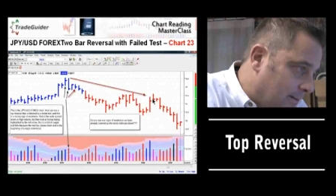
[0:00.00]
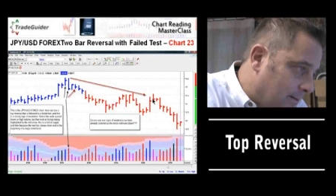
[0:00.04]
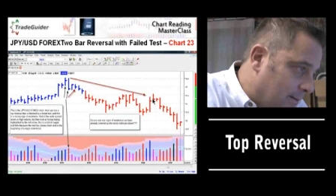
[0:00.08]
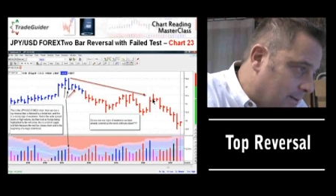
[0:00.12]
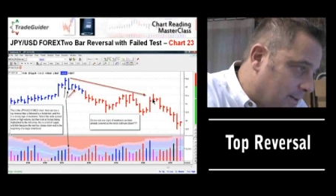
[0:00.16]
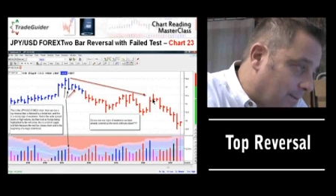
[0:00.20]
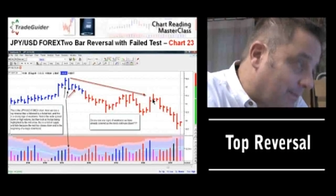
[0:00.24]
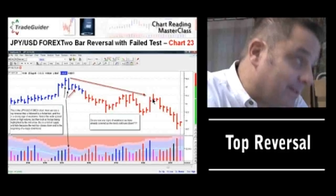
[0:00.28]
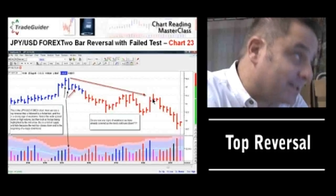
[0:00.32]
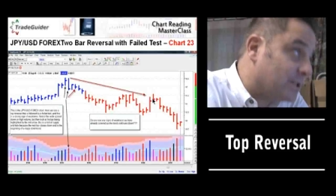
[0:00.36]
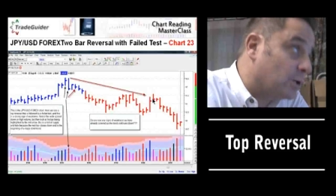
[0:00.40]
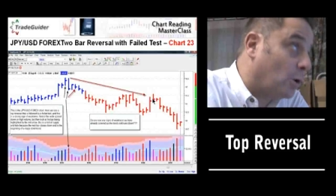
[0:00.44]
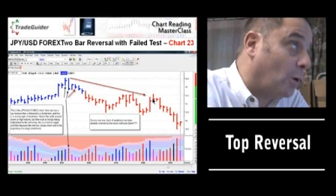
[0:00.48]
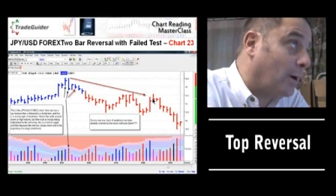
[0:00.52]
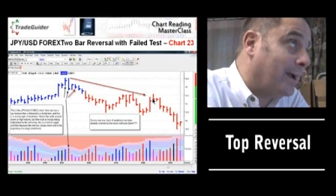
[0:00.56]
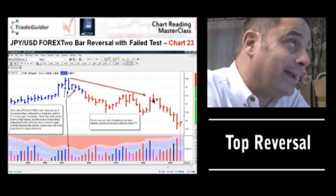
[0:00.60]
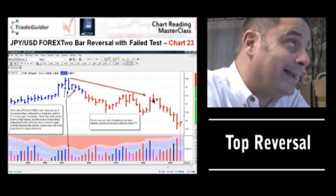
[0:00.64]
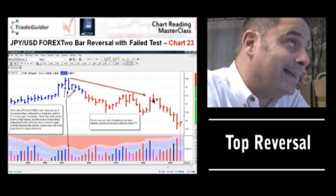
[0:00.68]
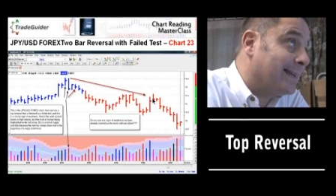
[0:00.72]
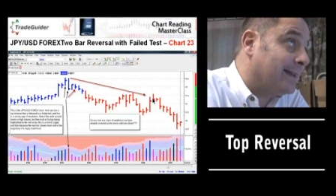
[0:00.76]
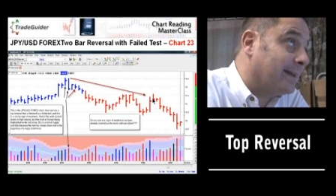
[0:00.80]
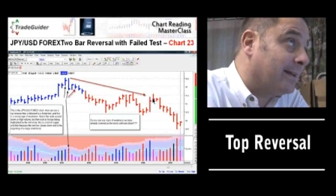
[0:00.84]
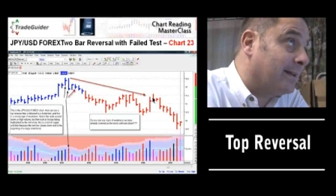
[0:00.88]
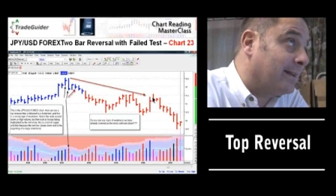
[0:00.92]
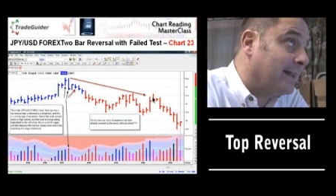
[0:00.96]
So it's not
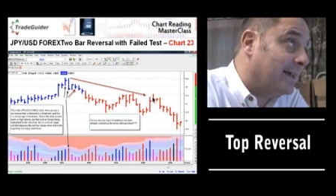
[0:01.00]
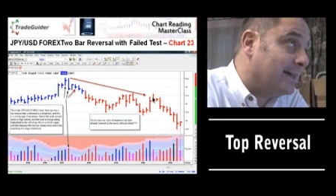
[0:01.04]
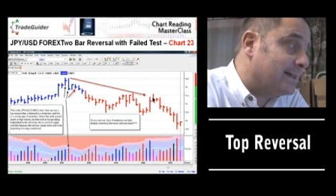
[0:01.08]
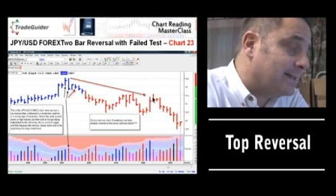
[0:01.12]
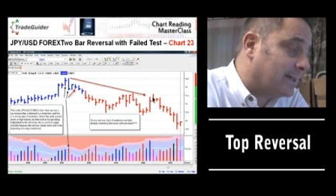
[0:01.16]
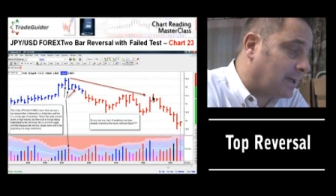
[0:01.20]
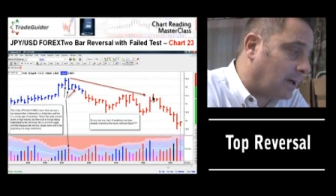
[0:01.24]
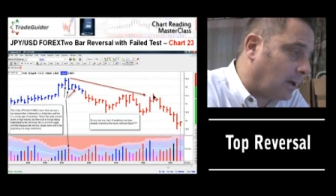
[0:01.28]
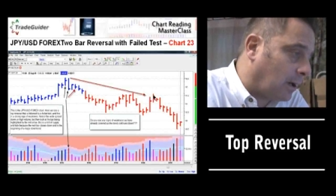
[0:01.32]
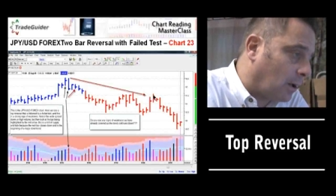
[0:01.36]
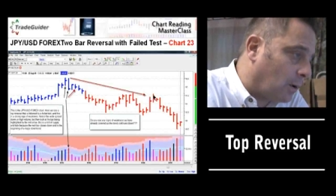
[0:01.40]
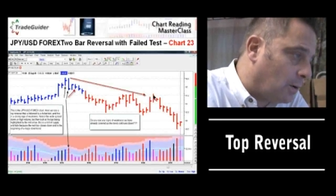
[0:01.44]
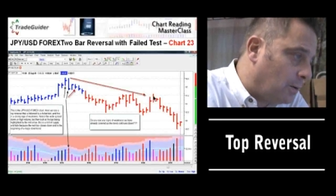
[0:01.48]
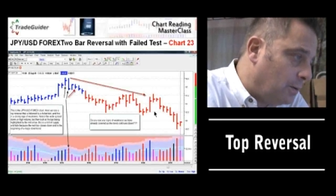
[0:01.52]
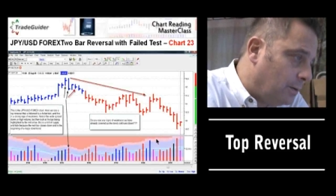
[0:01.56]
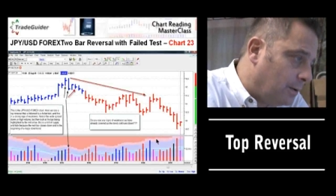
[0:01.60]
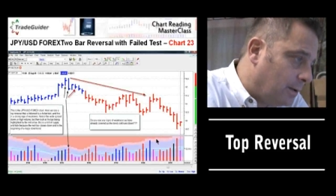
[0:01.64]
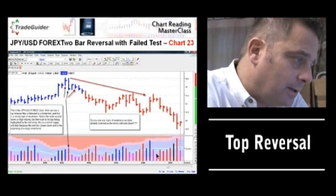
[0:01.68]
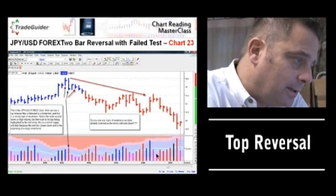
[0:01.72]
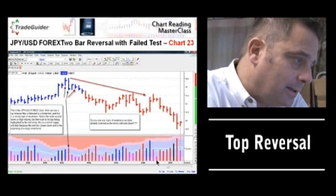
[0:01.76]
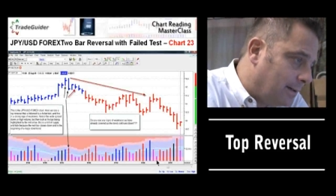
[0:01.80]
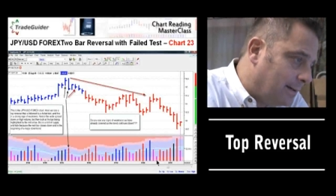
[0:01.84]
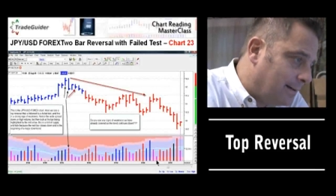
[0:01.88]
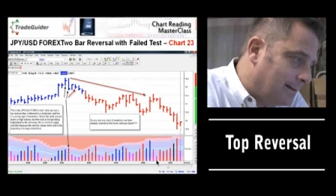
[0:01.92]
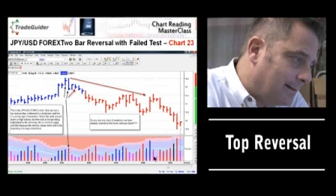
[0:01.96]
hidden. There's a clue.
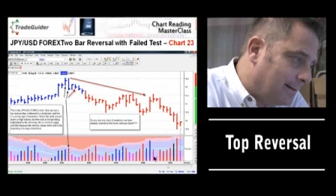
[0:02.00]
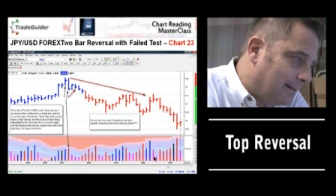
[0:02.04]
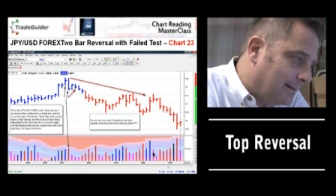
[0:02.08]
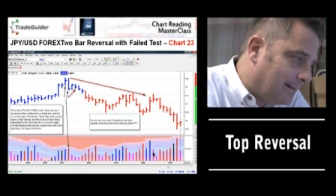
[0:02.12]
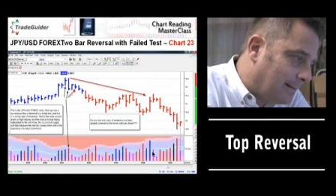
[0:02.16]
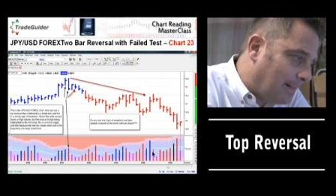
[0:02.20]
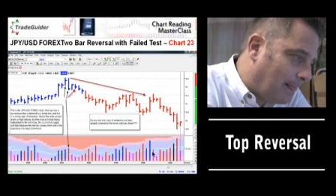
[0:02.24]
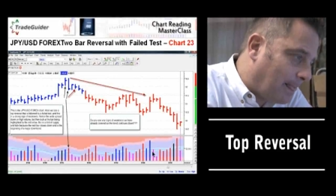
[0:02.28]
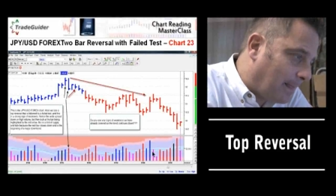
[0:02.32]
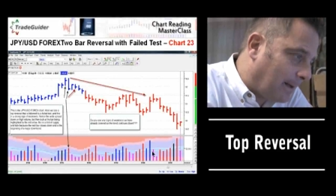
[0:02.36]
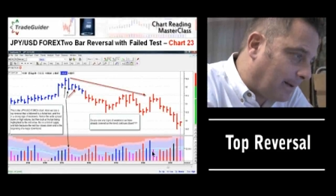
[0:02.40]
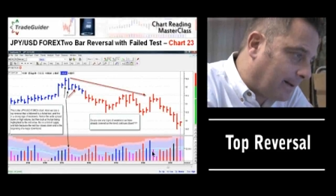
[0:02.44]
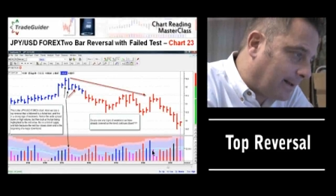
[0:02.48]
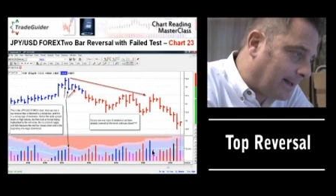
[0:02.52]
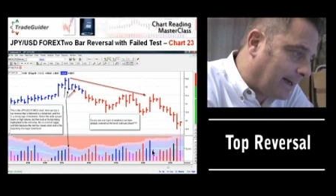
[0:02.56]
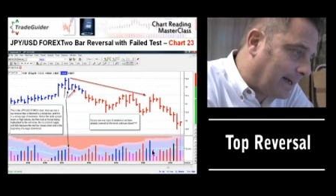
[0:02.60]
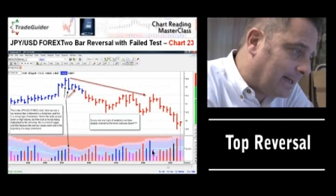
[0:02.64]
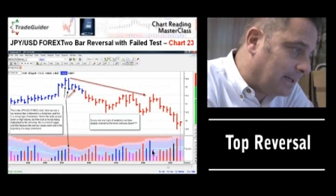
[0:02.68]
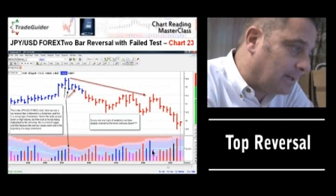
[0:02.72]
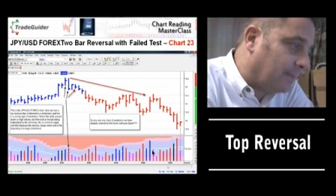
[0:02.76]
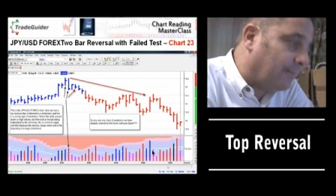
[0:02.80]
Okay, and the